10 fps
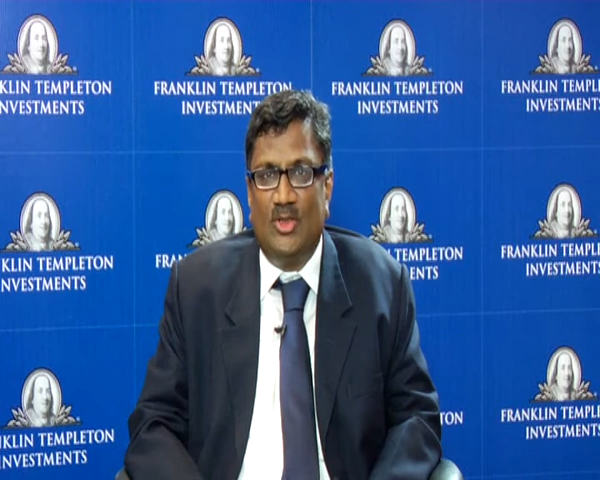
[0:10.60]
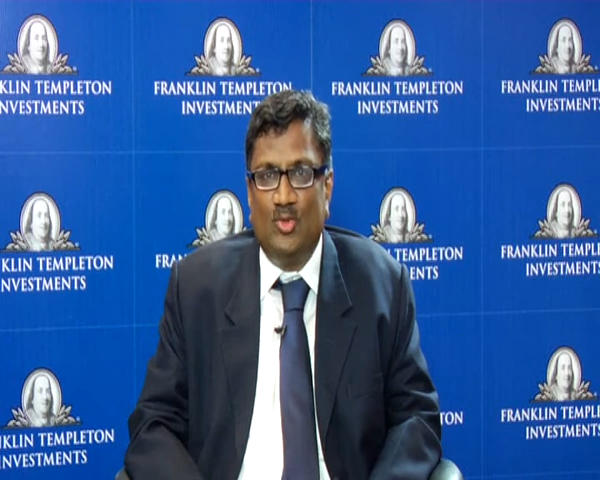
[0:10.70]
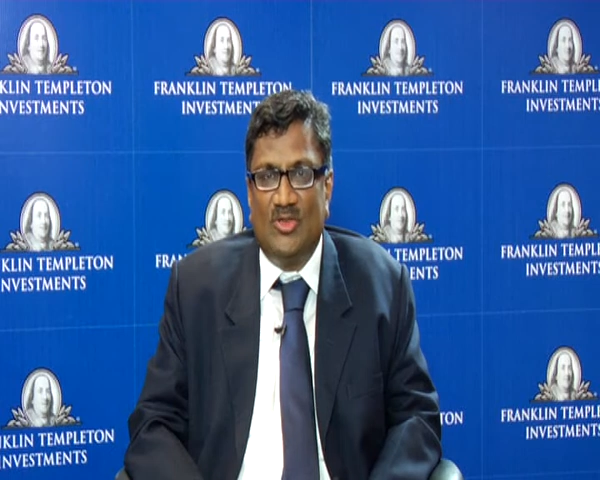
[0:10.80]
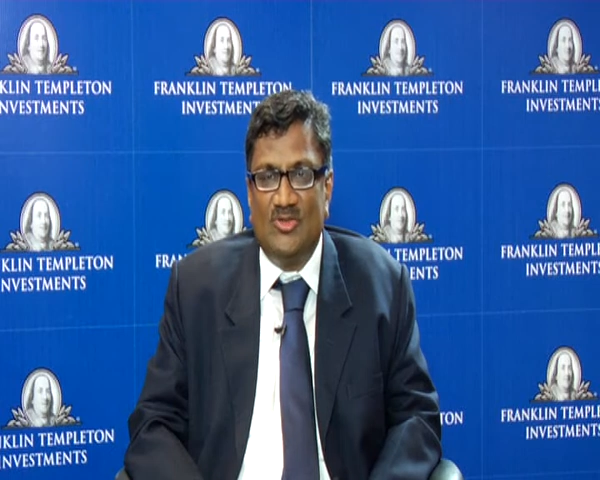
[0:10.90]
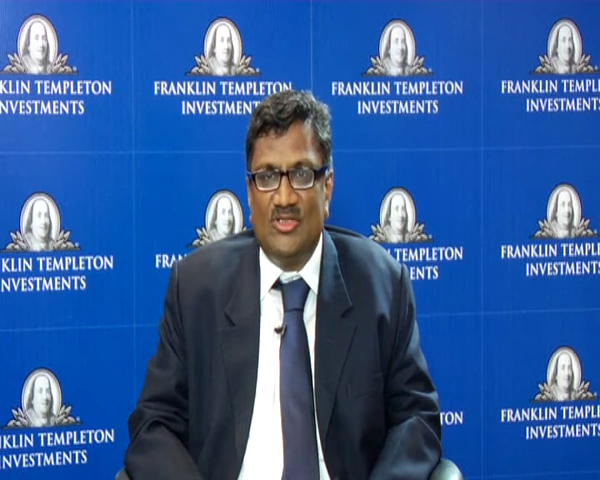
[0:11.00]

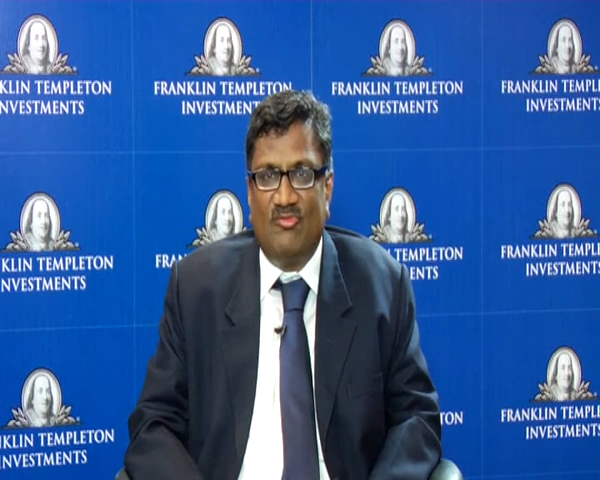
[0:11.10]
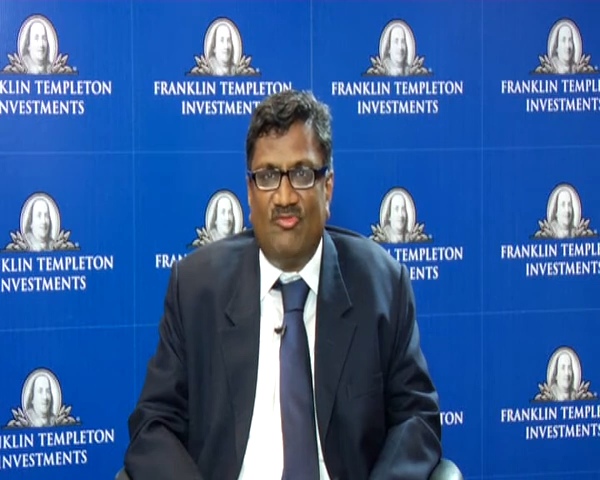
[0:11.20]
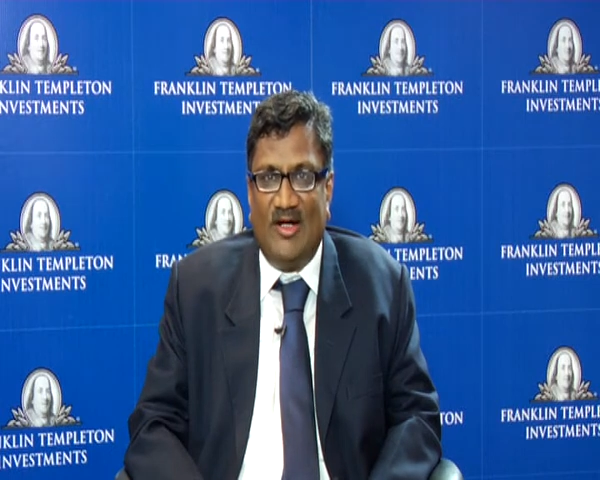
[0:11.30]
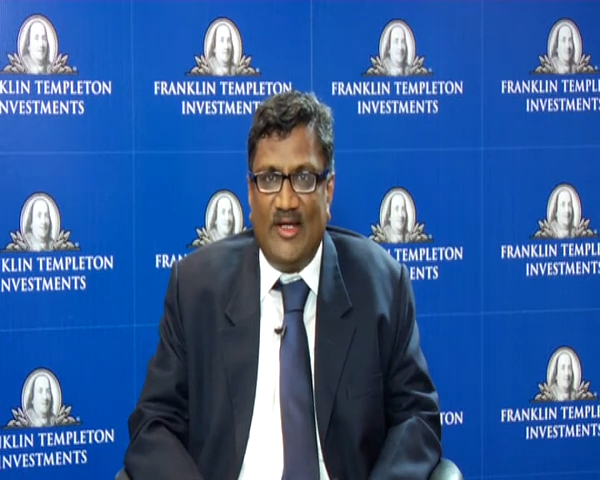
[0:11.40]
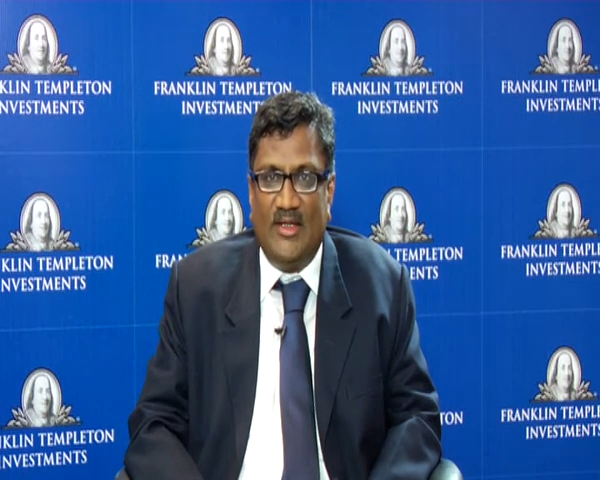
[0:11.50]

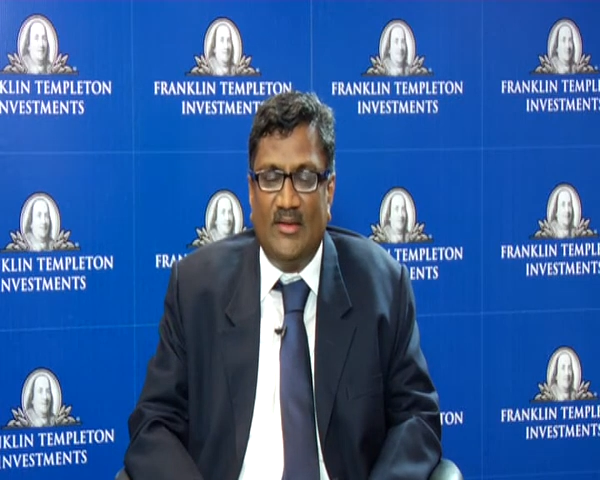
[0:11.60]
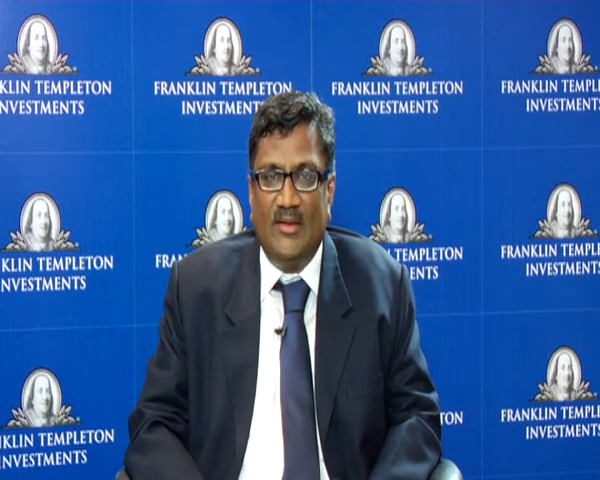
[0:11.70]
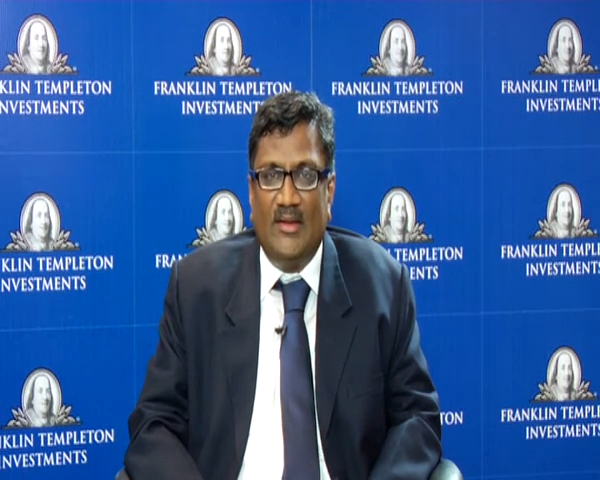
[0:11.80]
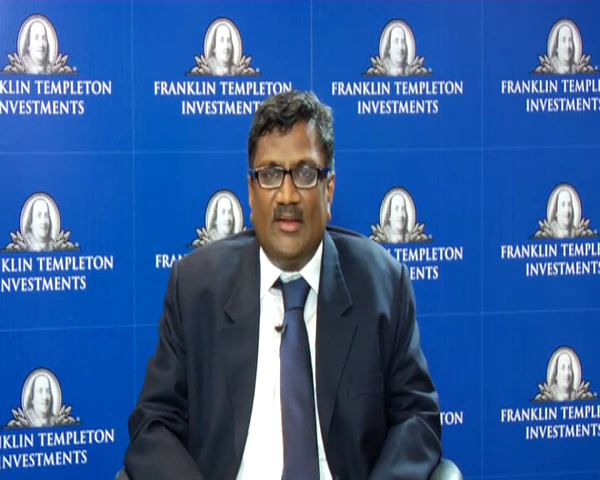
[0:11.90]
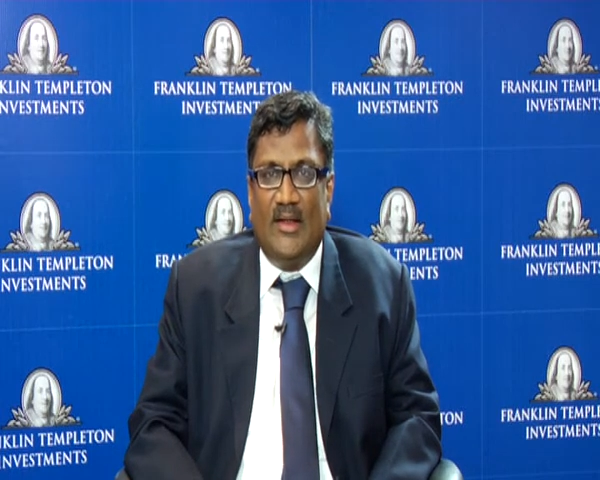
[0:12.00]
2005,
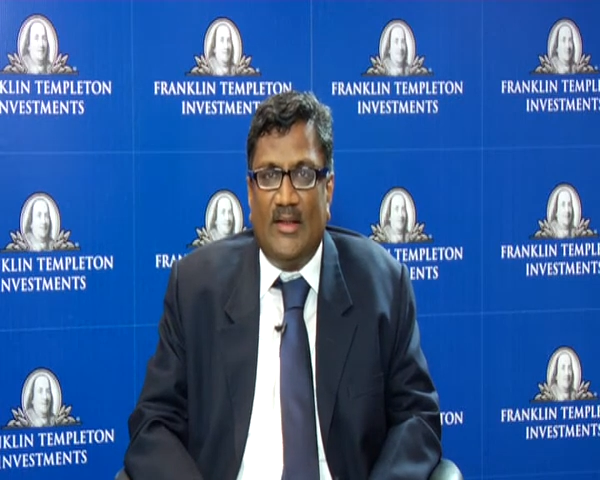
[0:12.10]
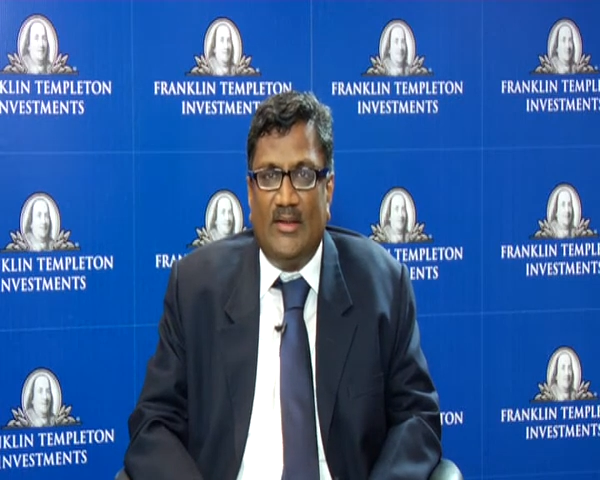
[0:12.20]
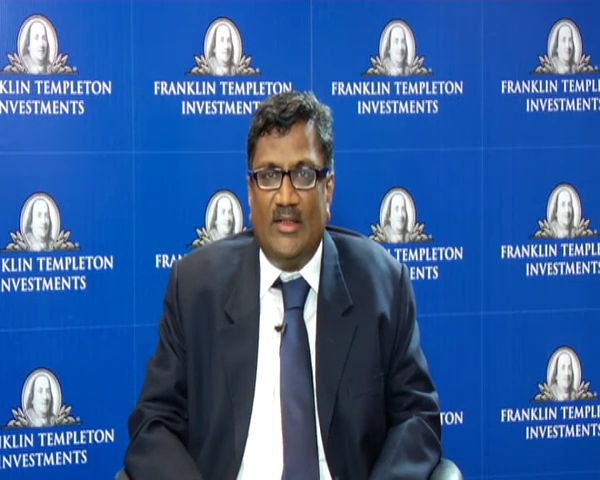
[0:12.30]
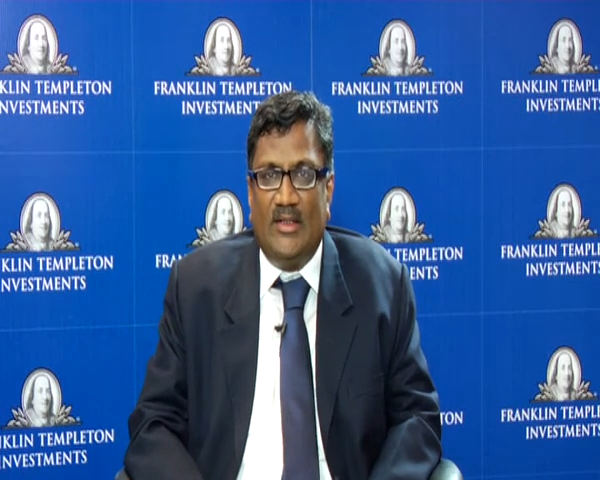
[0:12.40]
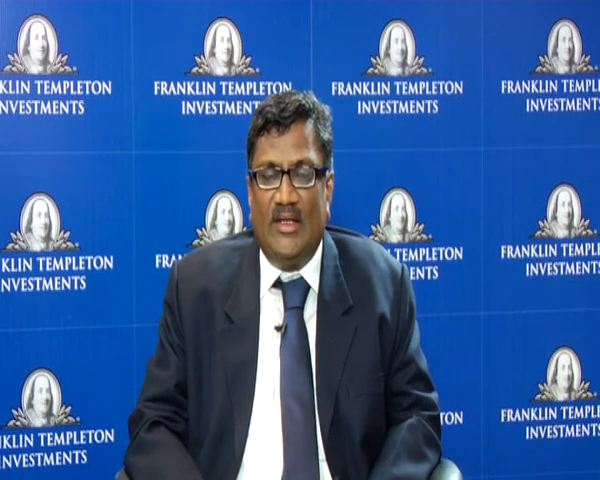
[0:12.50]

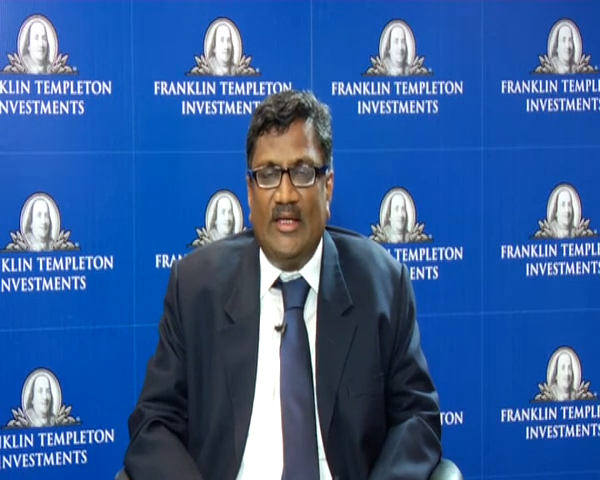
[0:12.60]
and the